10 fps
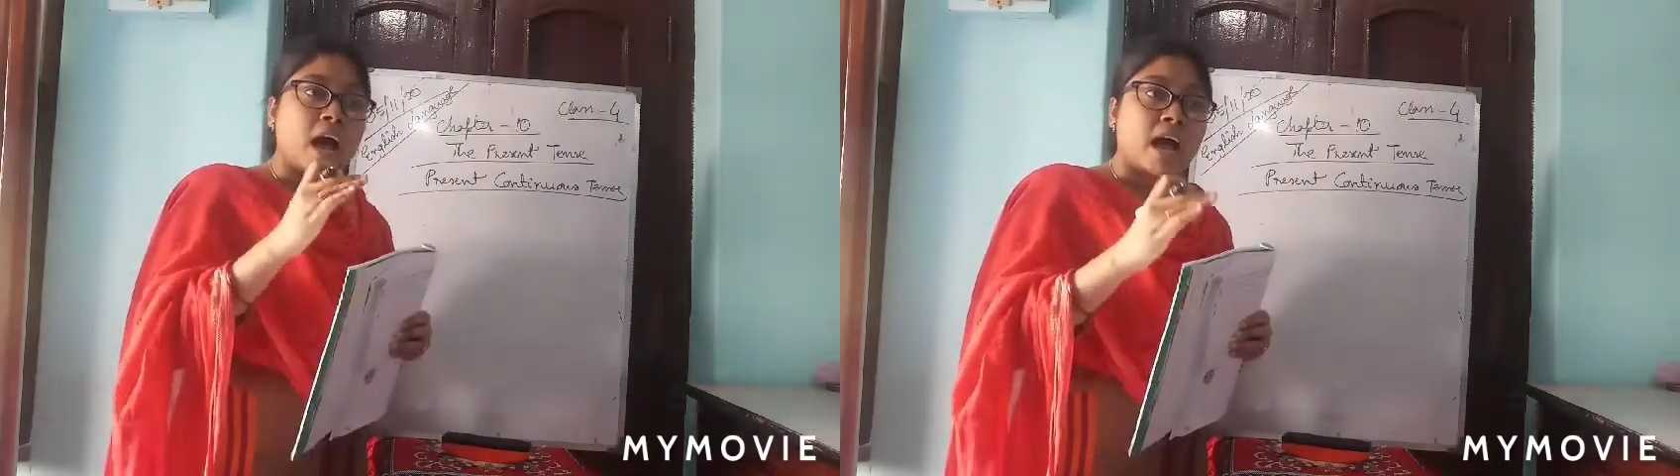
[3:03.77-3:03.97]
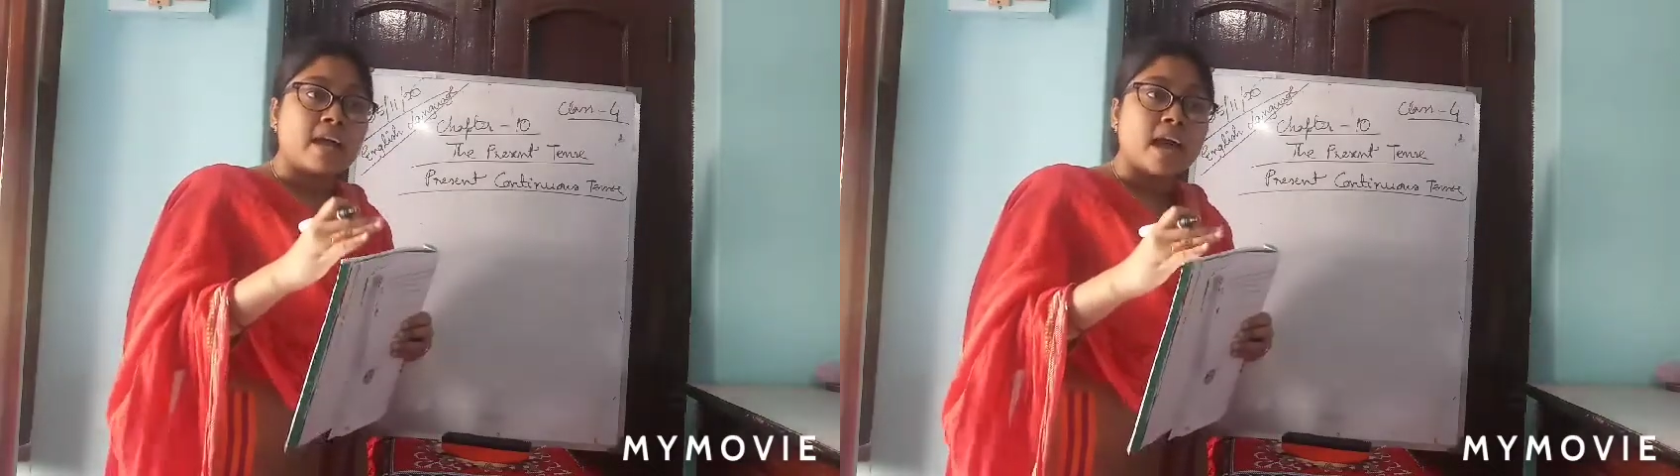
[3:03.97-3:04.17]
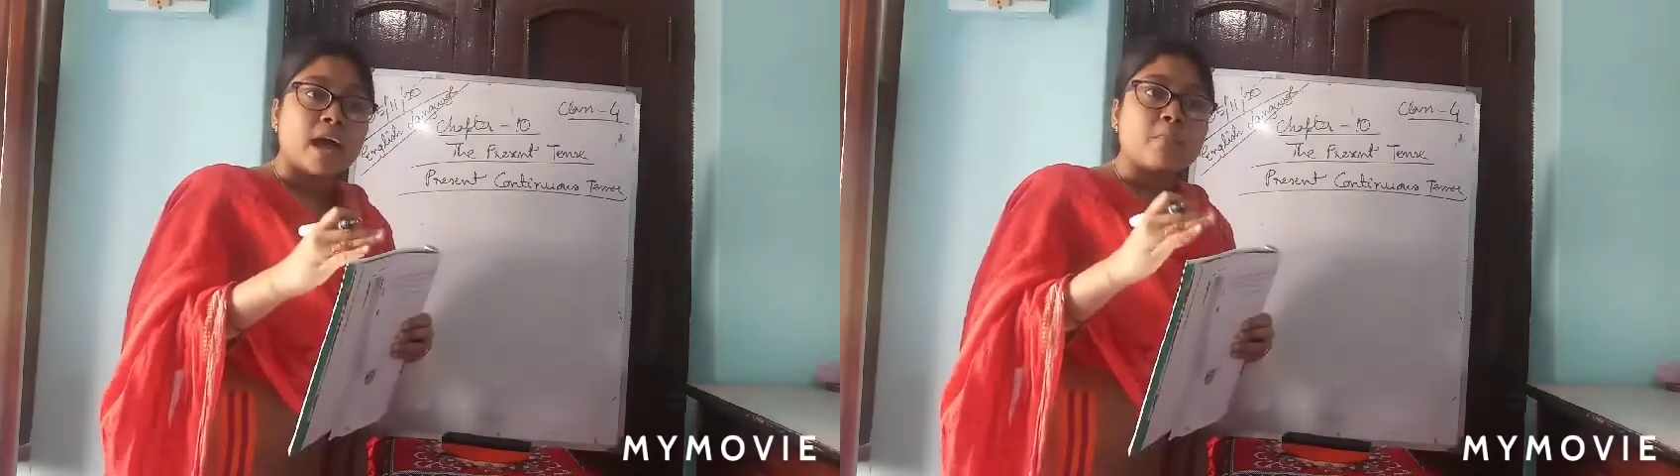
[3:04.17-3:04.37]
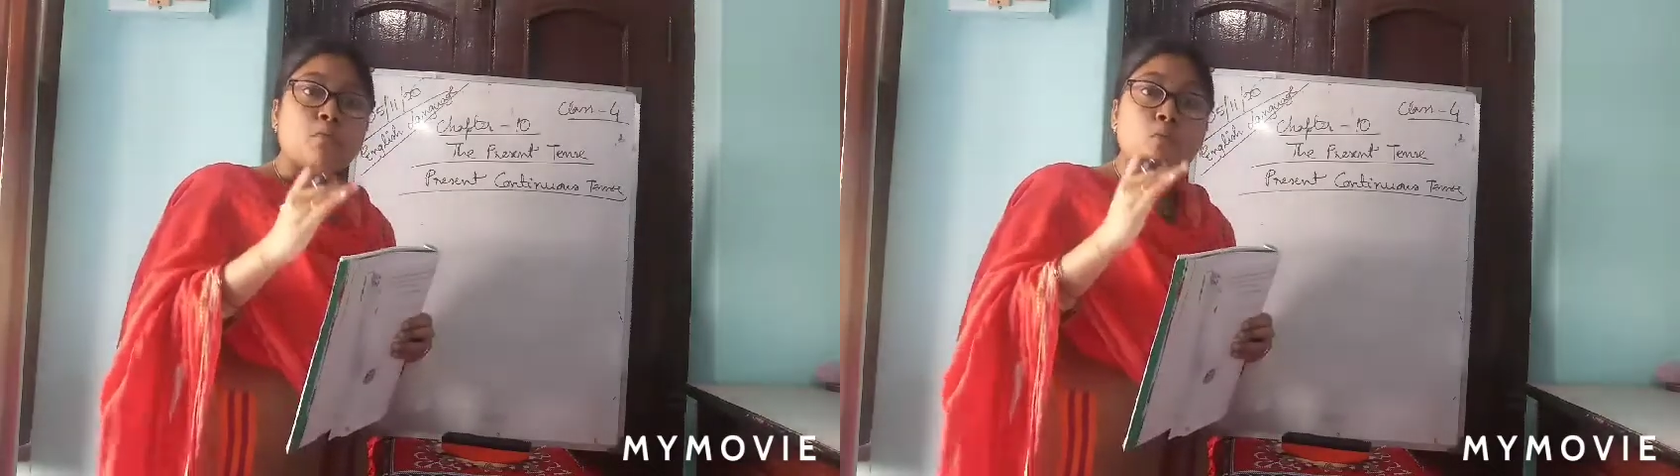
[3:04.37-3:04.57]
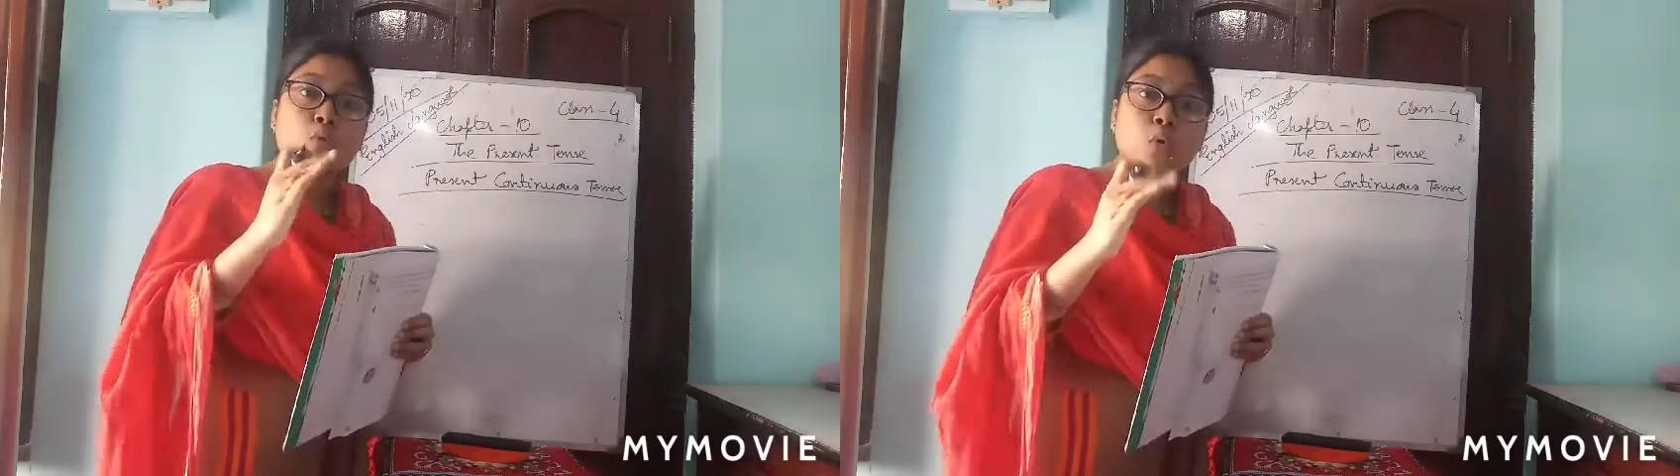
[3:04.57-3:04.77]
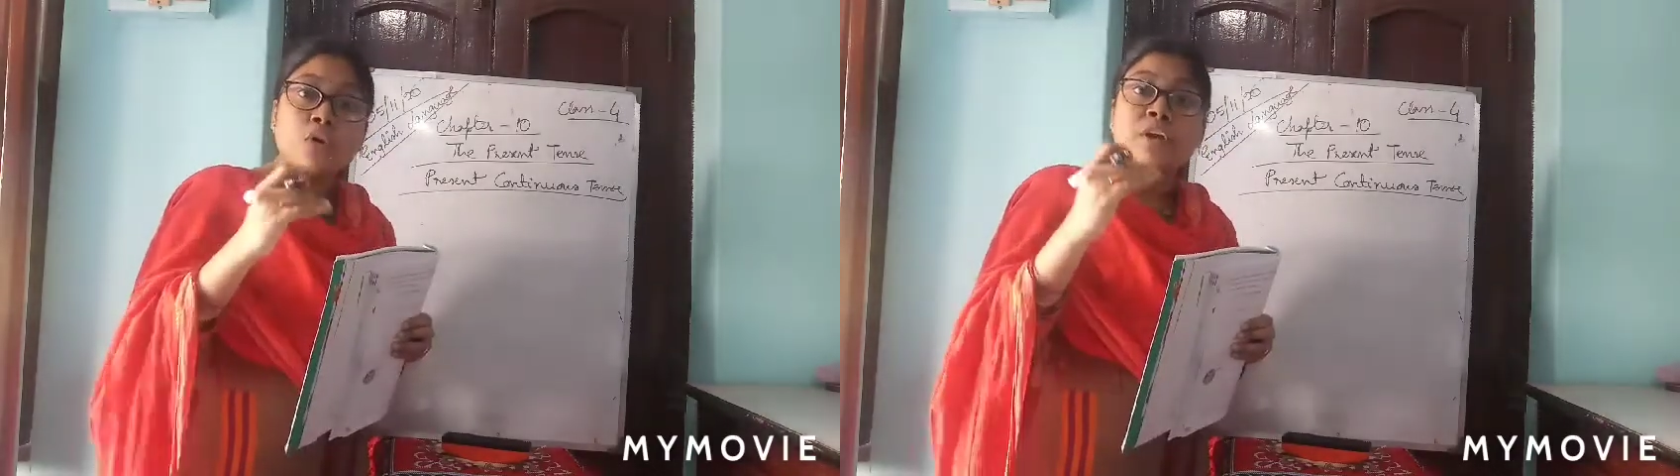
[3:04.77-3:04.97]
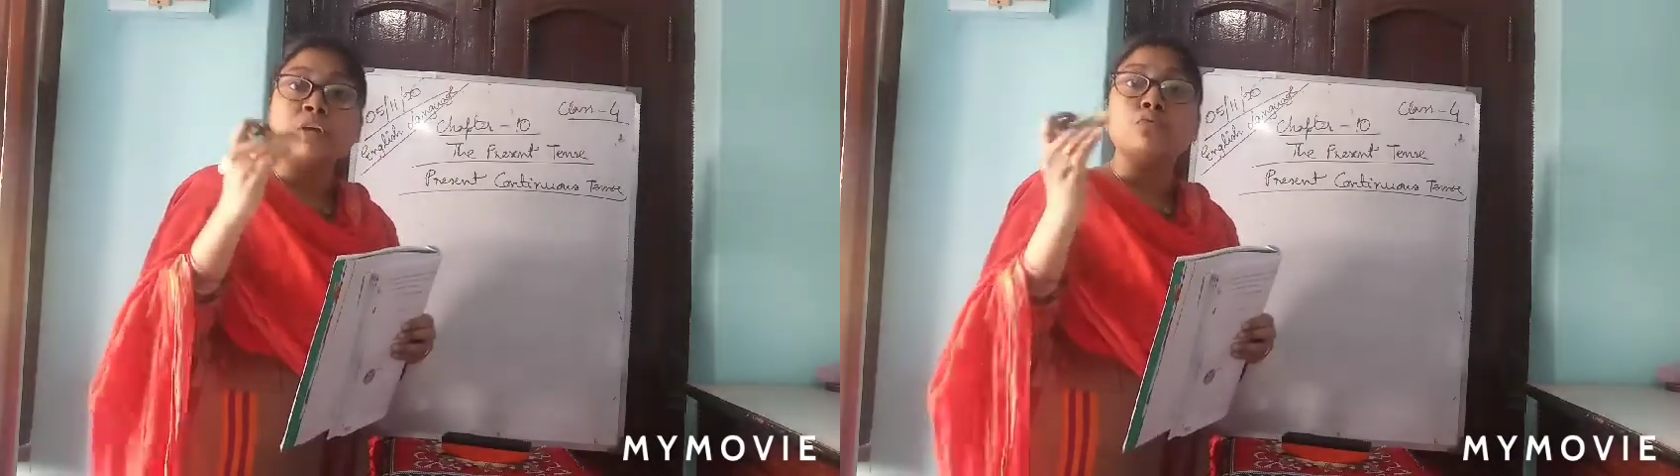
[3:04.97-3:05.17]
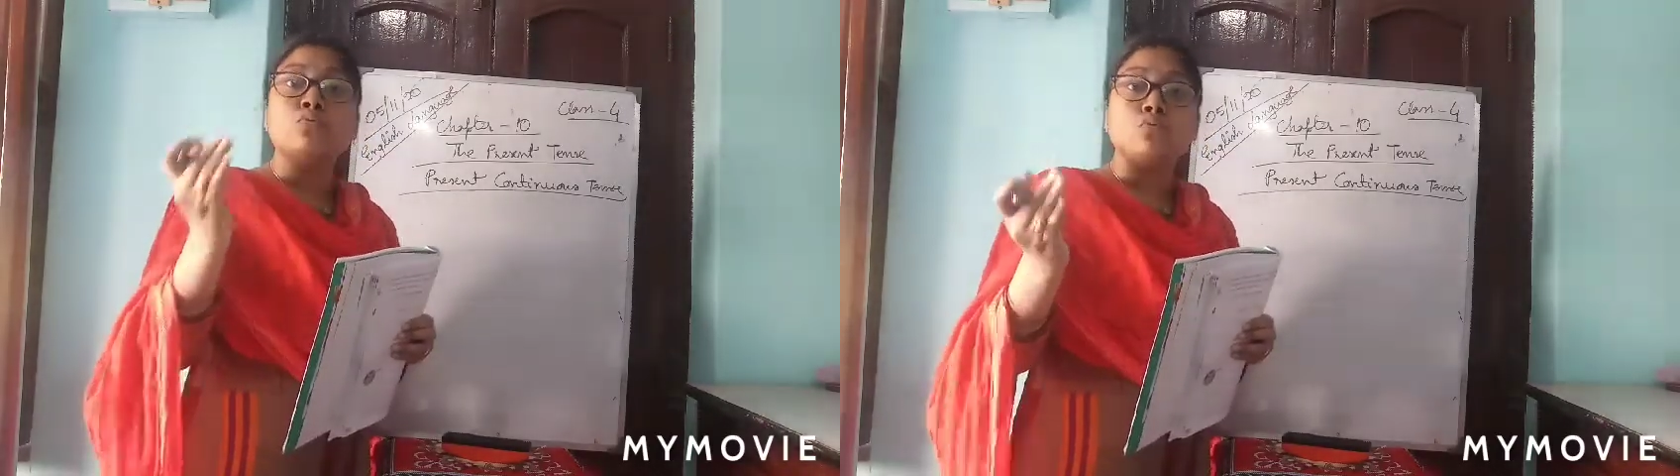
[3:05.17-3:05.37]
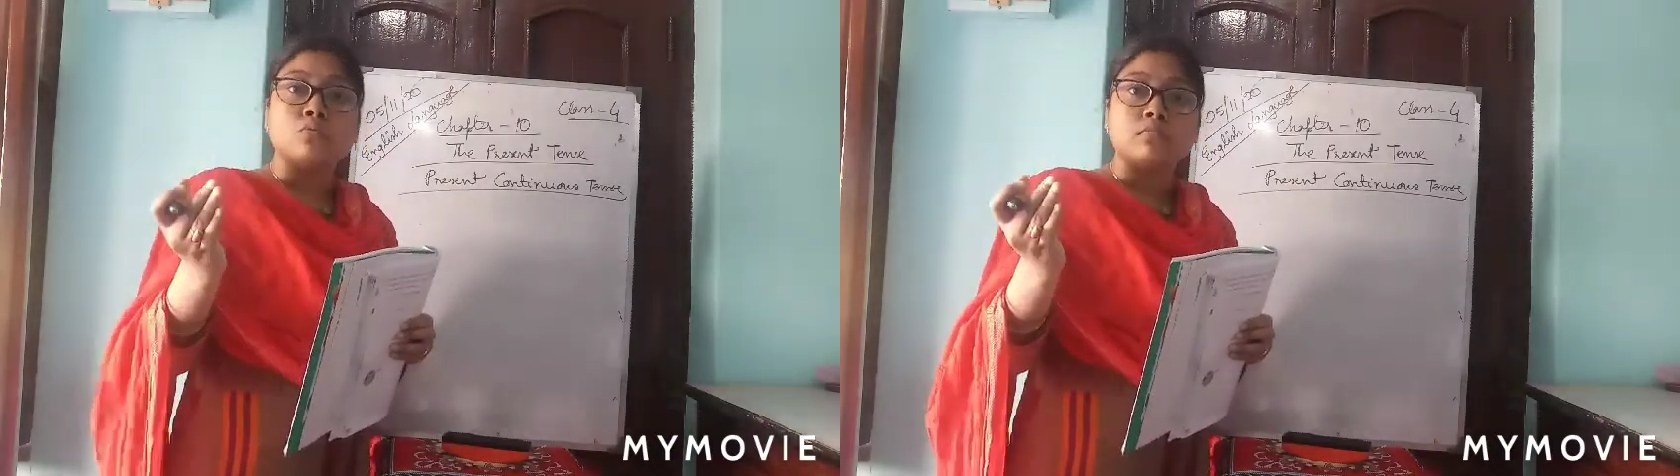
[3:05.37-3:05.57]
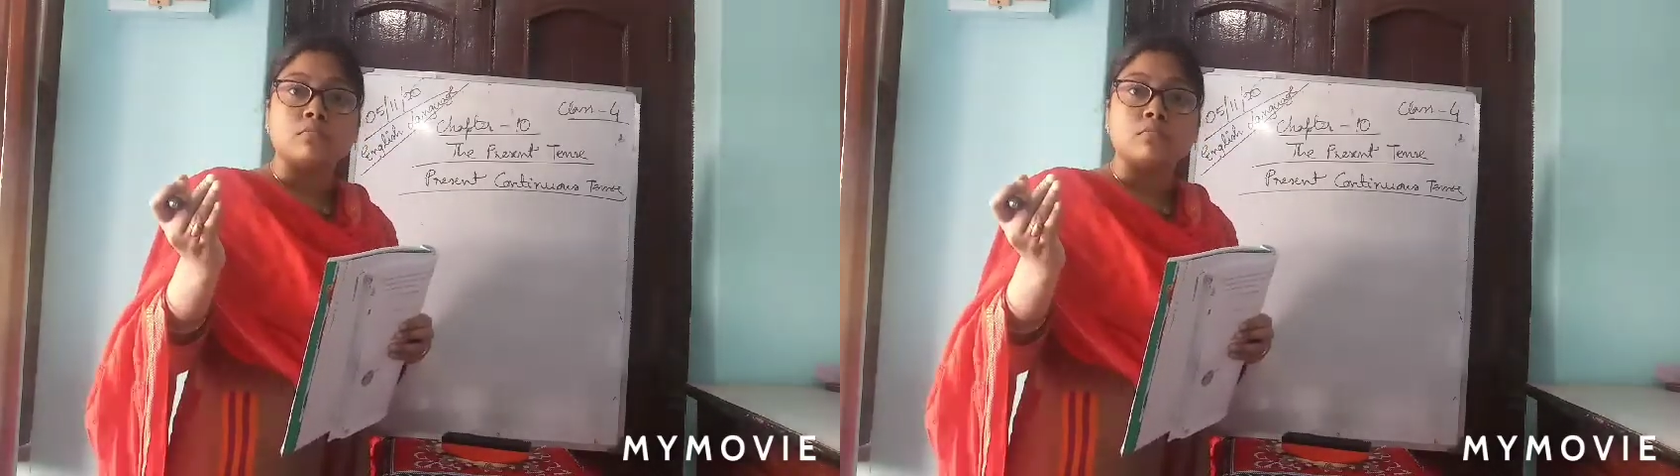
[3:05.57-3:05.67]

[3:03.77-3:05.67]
I am going to